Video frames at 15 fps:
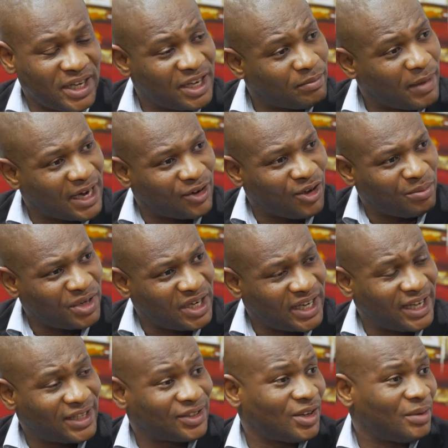it might
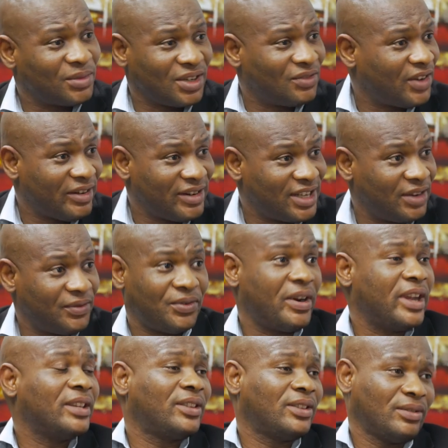communicate something very
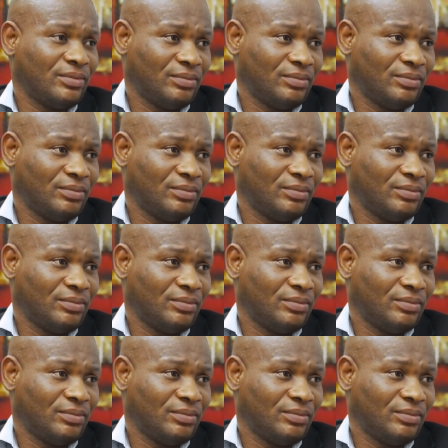different.